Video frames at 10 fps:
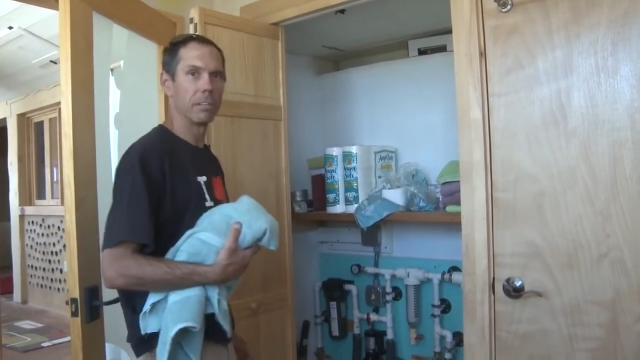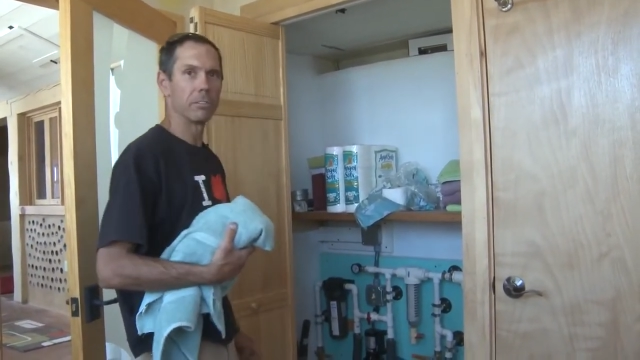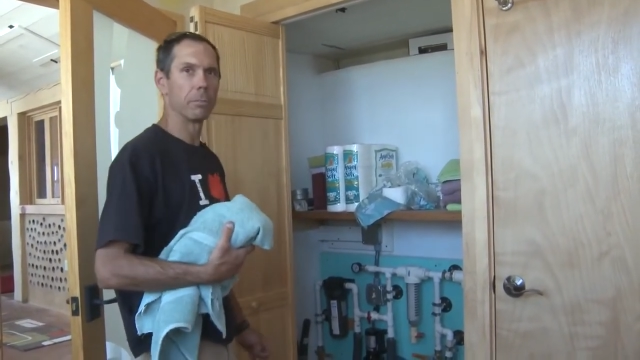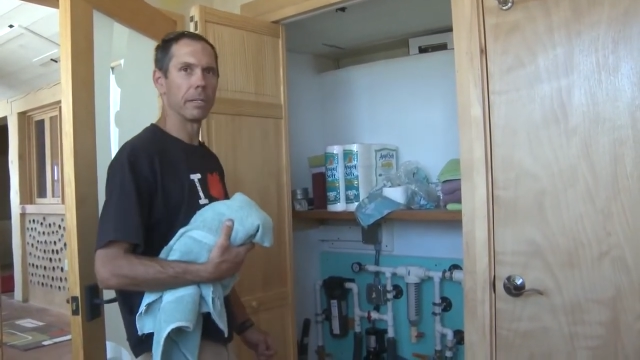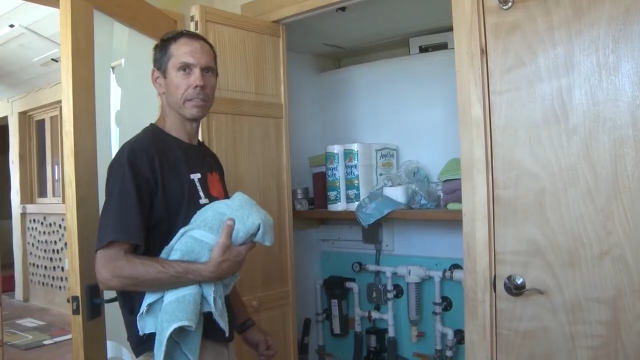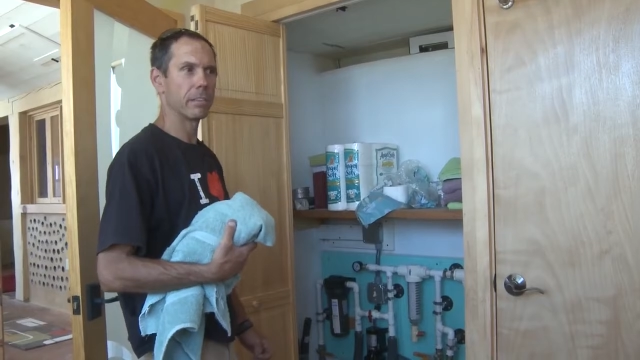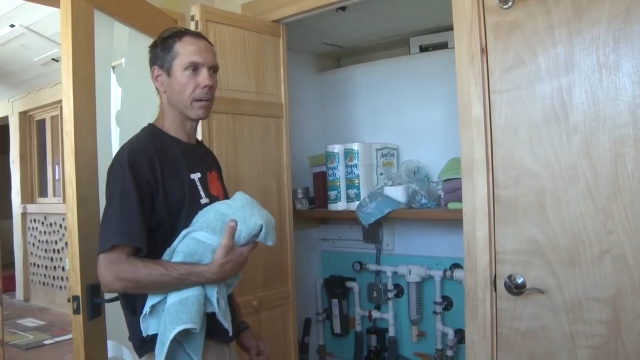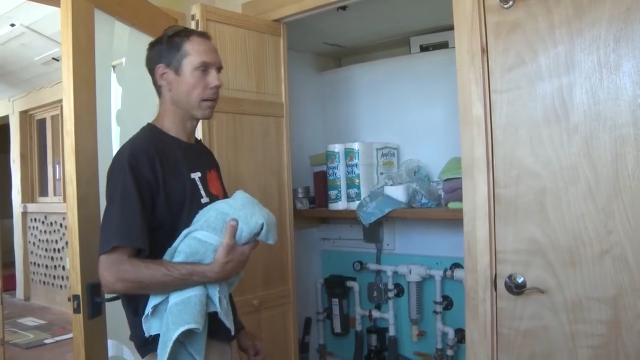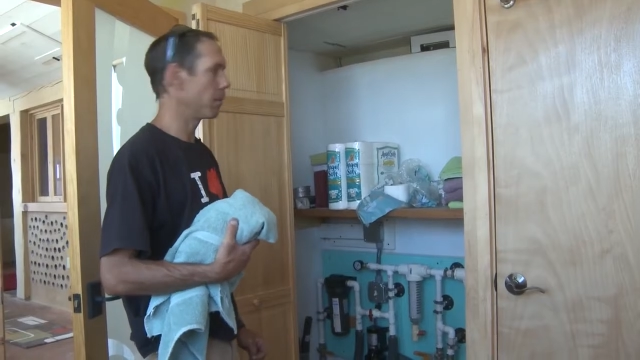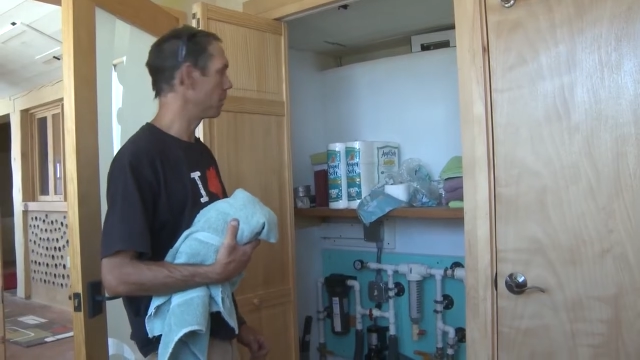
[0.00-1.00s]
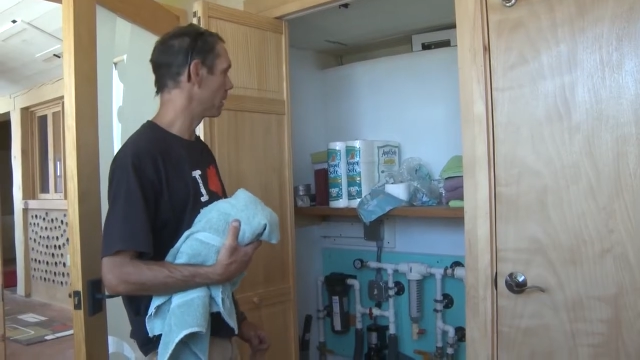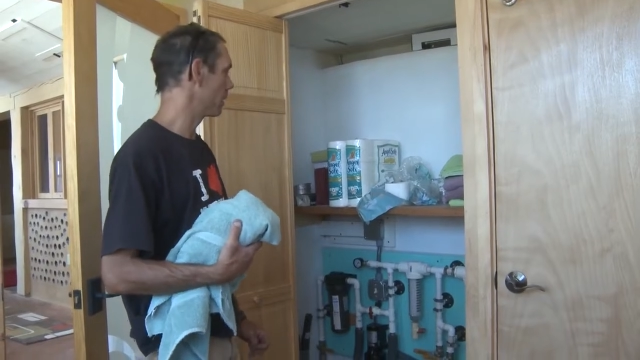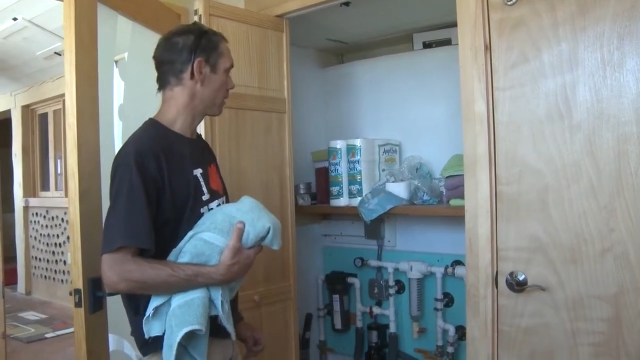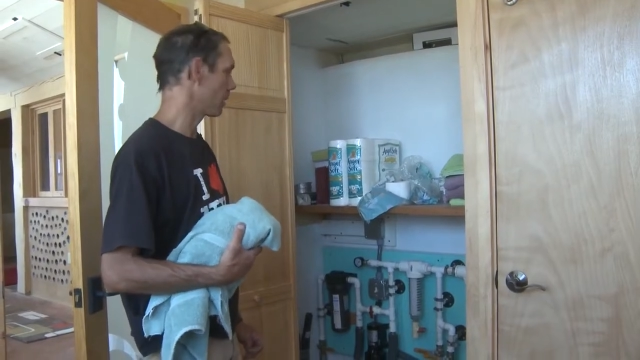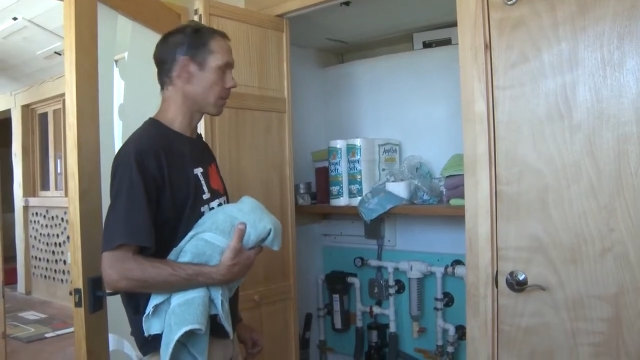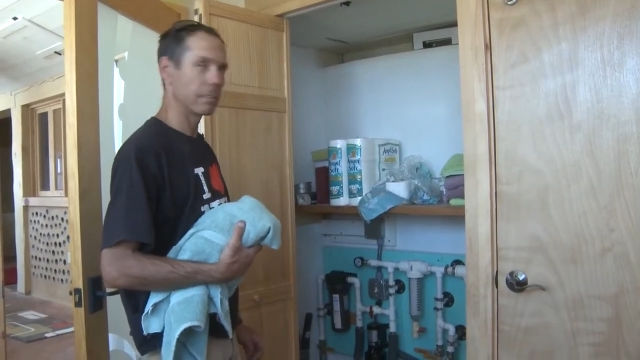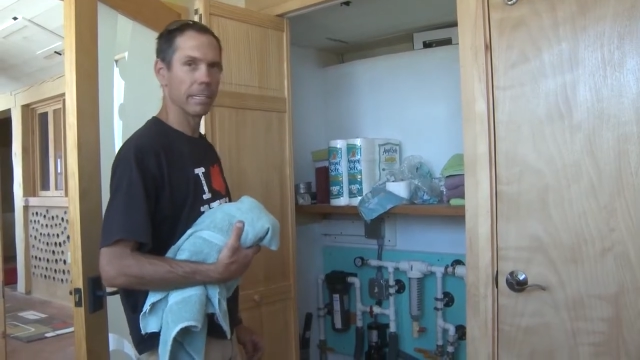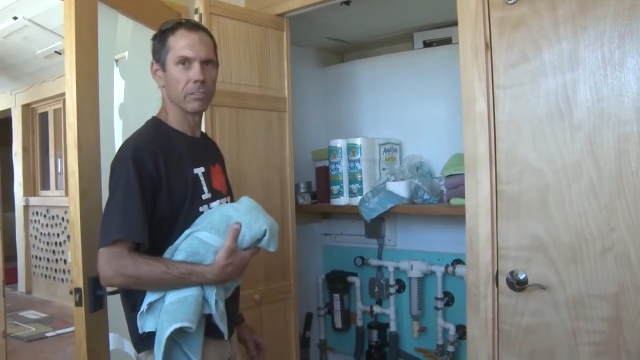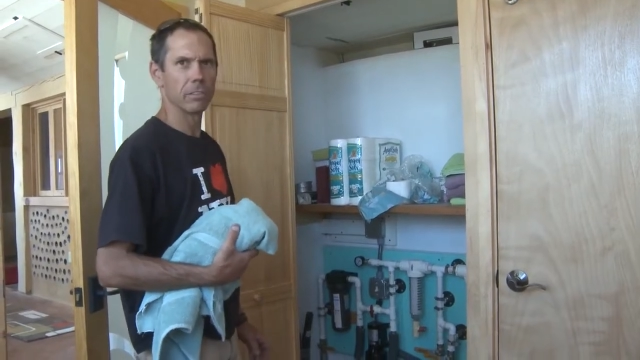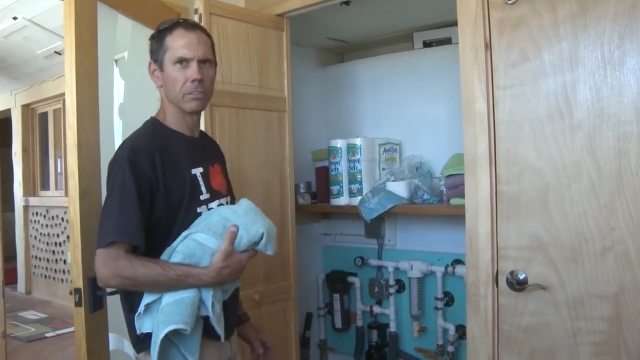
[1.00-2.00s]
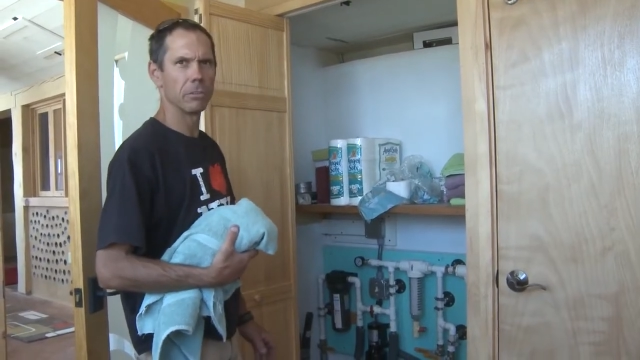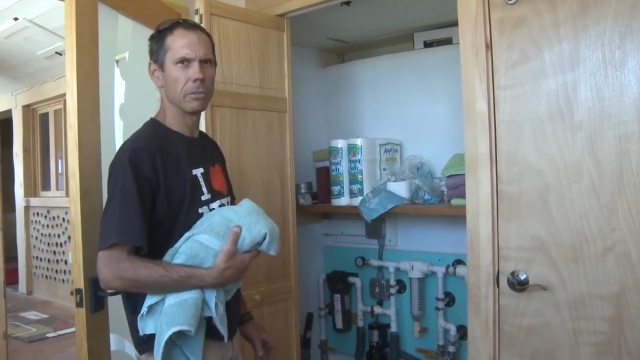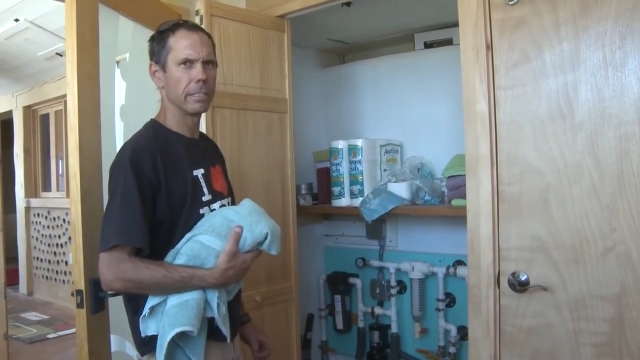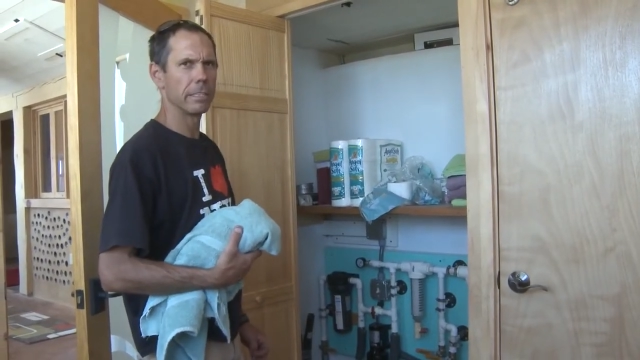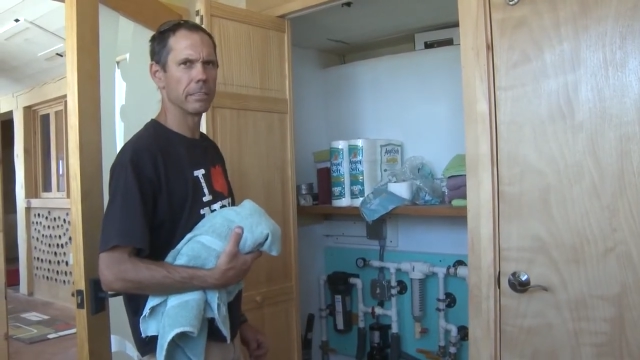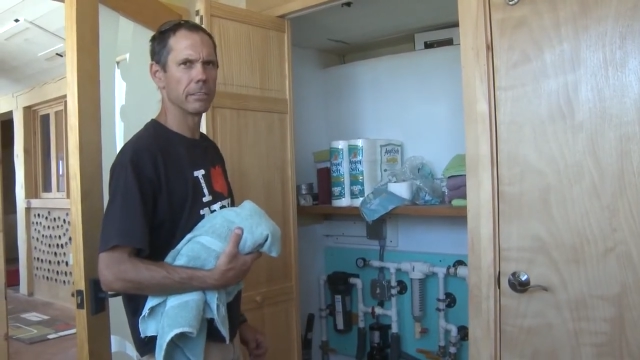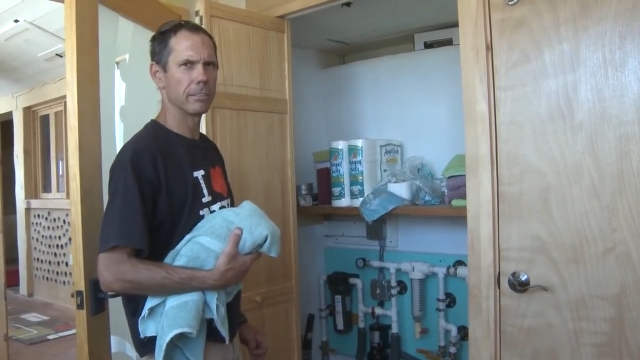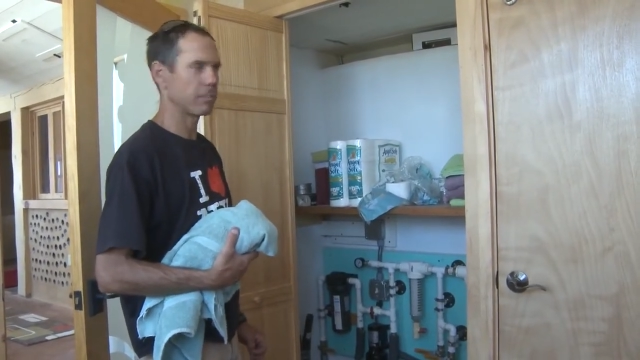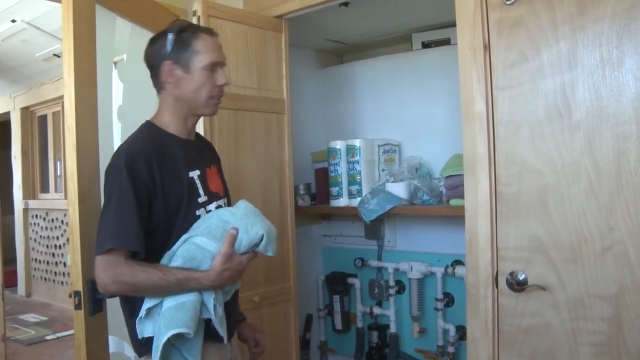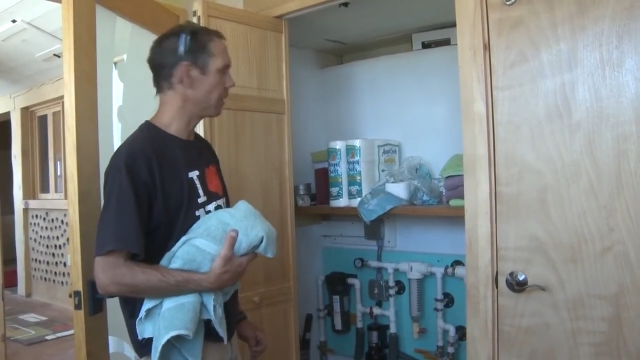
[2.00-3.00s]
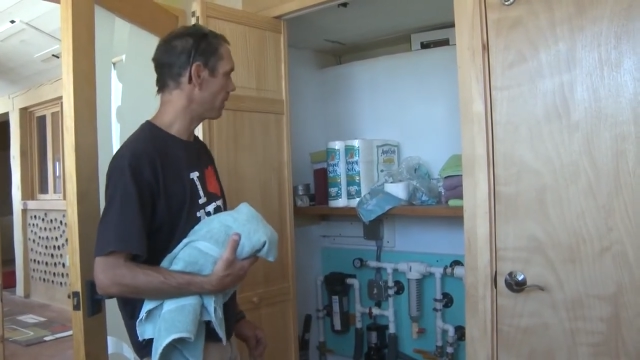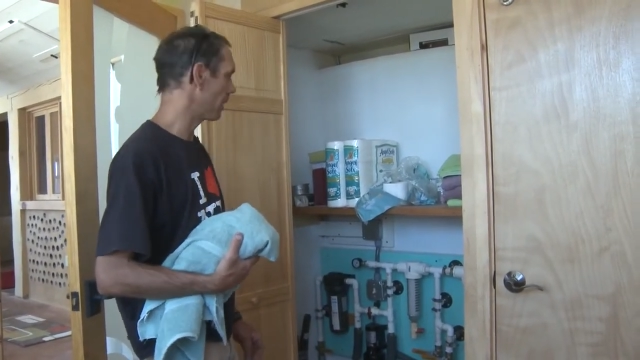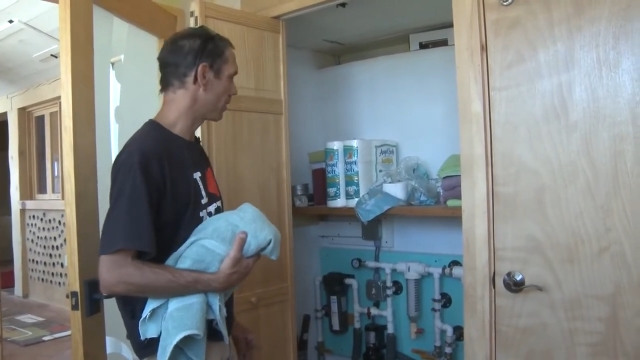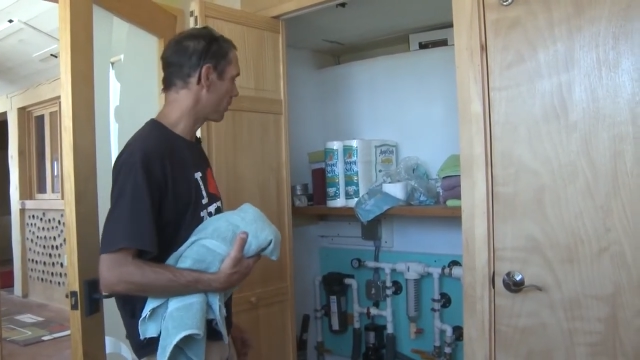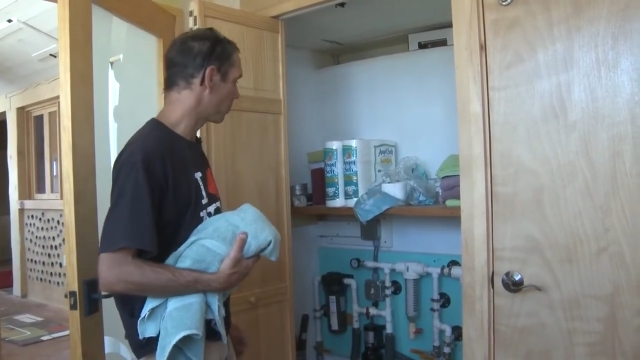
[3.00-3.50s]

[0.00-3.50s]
my spare time in a little less than 2 years, just evenings